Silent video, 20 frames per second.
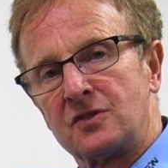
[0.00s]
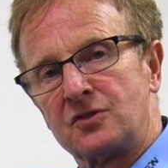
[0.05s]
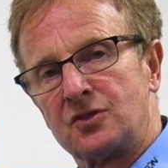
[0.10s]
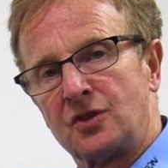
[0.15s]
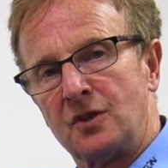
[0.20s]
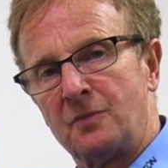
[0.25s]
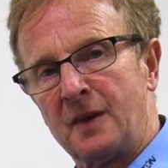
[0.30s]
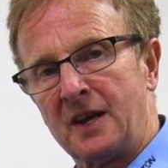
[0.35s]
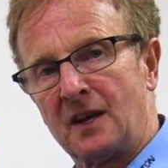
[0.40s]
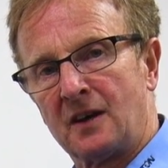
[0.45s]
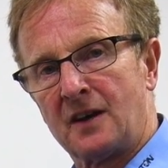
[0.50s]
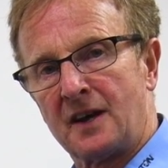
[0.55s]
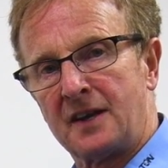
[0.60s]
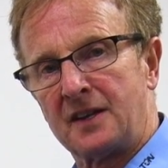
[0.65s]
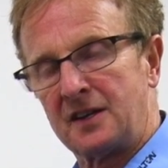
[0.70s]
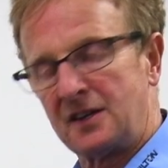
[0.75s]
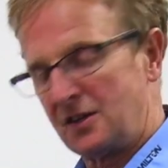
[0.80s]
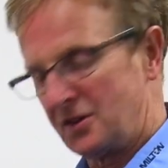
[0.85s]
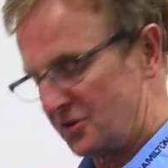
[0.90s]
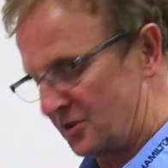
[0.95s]
tubing
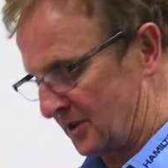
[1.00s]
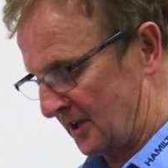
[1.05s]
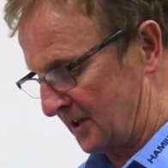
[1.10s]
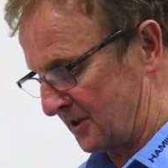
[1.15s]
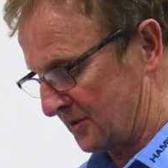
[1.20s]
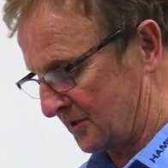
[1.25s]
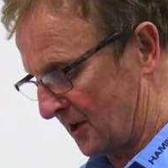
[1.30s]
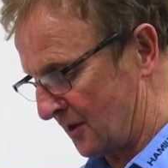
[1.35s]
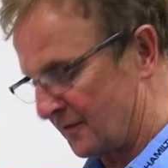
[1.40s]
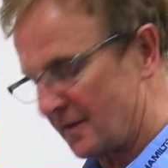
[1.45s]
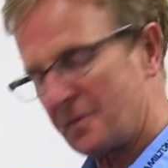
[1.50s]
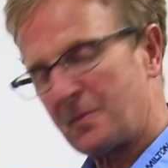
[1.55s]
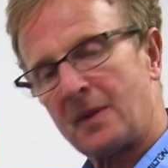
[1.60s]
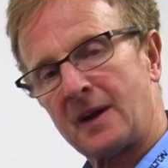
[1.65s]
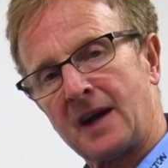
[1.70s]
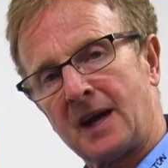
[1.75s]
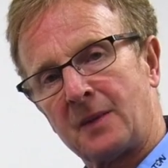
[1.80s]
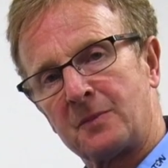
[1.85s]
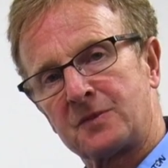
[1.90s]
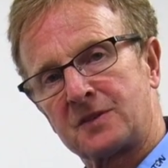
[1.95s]
line is changed over
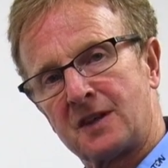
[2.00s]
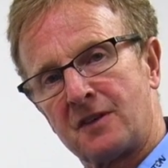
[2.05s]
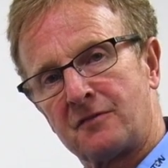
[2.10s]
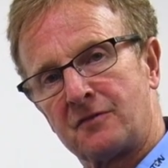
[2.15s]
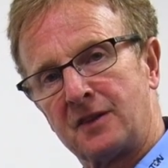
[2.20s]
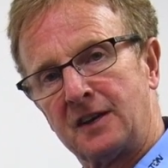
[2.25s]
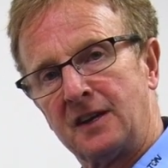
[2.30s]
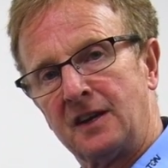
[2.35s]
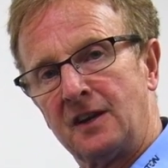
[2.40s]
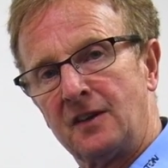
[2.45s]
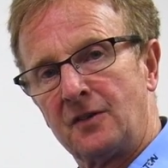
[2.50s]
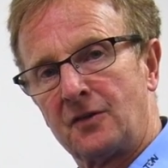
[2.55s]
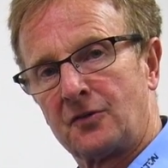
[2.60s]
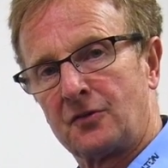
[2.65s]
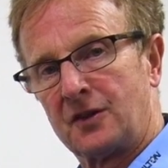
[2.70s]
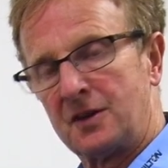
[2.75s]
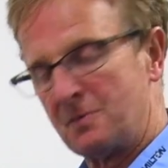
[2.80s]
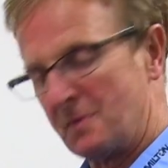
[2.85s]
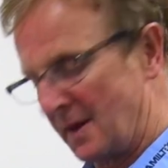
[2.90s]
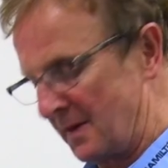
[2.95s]
perhaps every
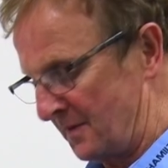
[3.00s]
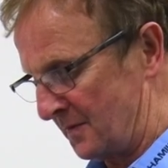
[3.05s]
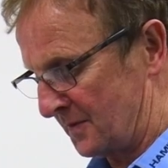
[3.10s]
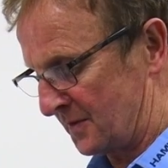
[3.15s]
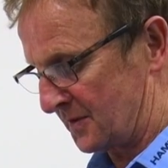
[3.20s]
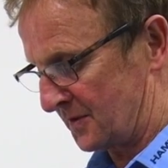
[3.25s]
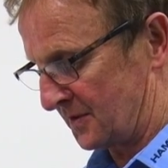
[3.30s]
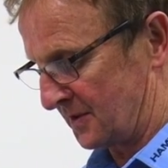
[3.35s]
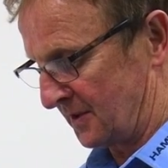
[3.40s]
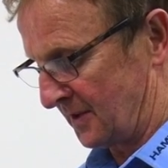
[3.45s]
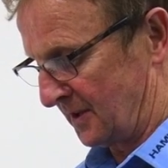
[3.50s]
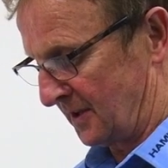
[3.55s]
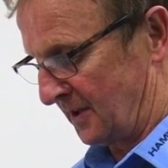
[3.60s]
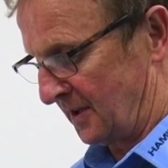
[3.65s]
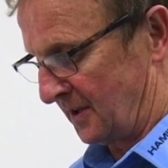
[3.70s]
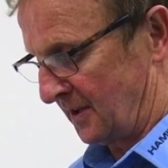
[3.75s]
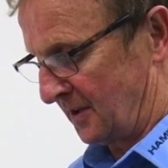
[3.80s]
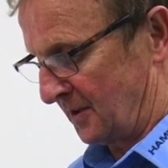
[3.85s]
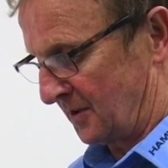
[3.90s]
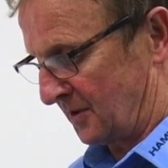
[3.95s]
3 months
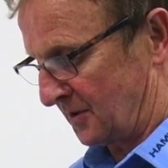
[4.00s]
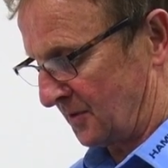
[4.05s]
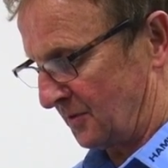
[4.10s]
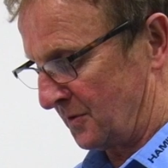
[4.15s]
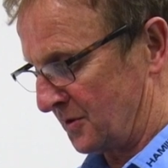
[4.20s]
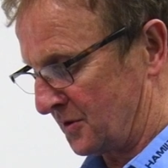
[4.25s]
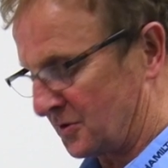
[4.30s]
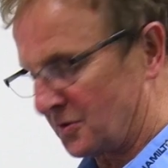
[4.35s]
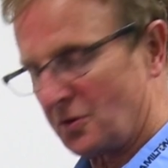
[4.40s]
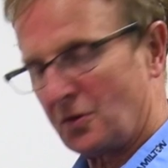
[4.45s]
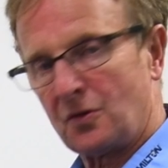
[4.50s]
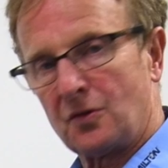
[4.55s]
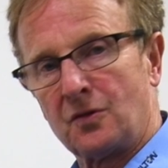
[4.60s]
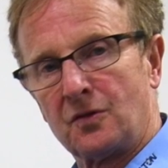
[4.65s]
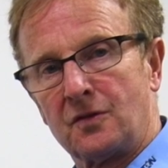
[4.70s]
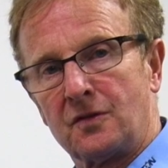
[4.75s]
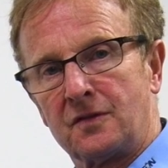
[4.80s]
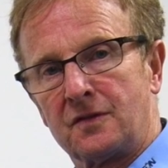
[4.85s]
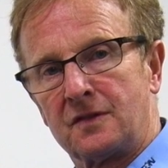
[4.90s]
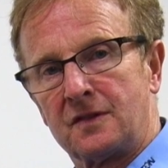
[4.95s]
to
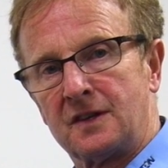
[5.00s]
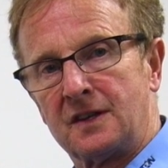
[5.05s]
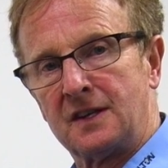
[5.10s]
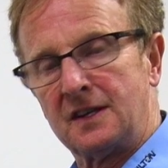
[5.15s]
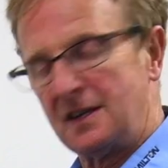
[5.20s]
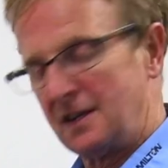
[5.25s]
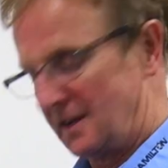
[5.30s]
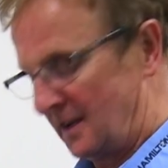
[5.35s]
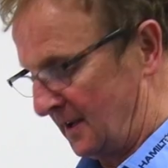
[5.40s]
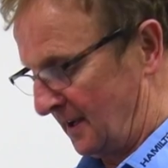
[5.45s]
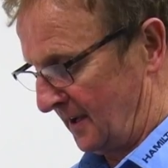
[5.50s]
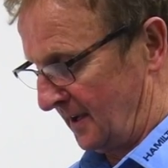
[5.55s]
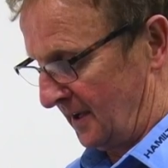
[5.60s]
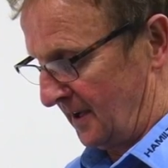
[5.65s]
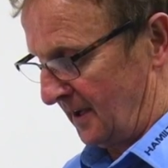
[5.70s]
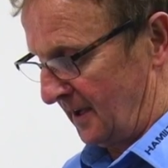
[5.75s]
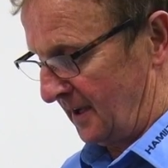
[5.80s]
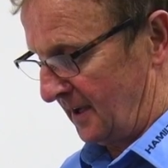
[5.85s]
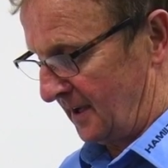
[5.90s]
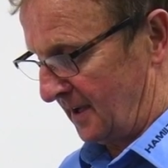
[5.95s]
ensure the
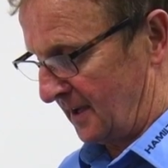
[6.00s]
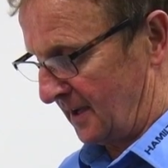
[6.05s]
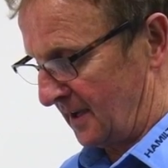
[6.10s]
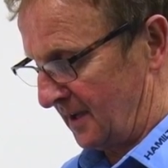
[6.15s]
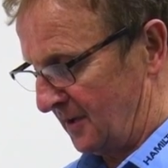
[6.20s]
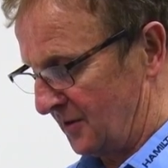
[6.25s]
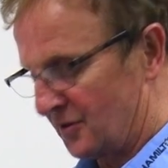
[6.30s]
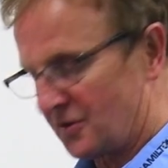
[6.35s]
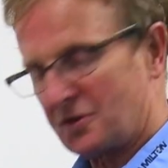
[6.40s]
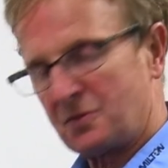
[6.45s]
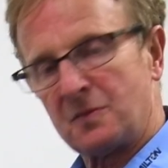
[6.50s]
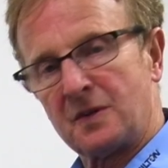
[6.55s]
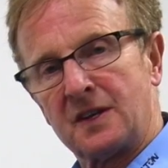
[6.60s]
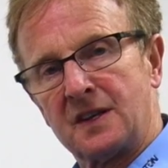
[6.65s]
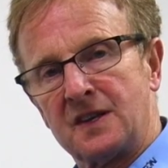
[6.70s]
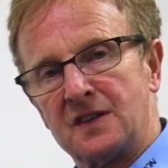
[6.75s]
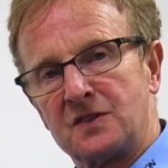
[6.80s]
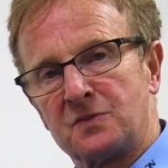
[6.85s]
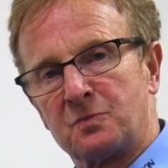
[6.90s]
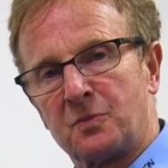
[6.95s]

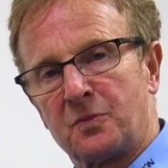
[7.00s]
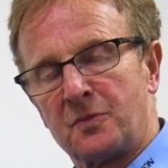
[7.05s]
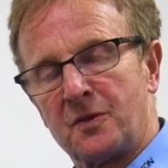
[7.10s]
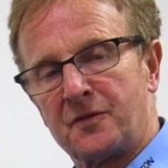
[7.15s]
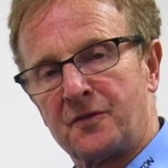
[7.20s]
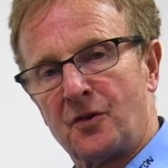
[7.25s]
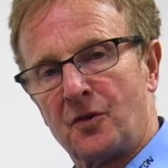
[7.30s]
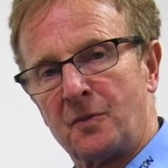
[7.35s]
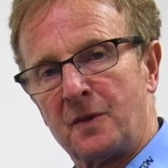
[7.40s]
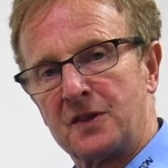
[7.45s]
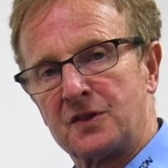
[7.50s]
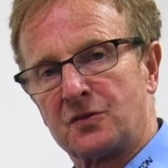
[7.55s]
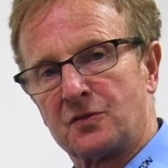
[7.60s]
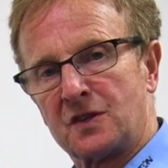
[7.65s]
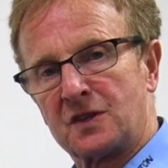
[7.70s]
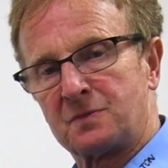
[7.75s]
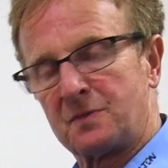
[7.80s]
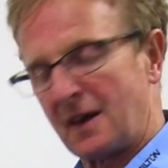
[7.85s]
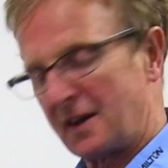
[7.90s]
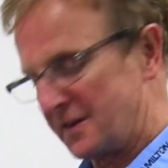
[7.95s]
instrument is performing to
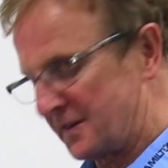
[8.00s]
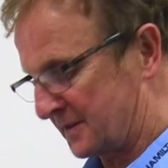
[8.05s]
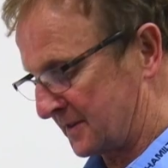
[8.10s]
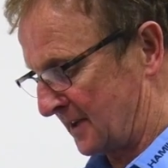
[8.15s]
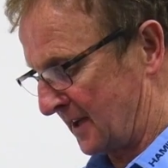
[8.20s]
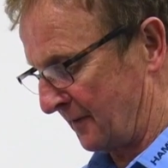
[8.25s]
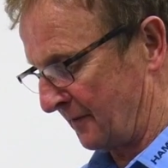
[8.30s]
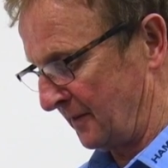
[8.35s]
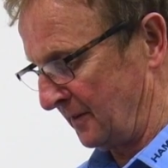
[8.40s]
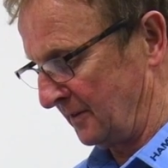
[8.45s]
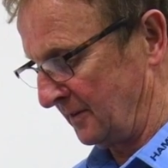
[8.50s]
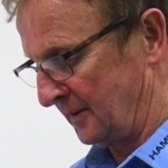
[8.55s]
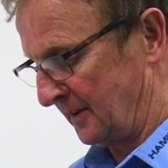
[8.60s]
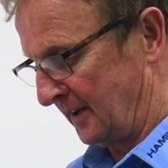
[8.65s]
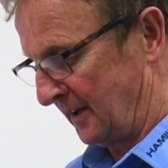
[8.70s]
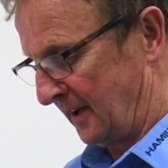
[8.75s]
its best level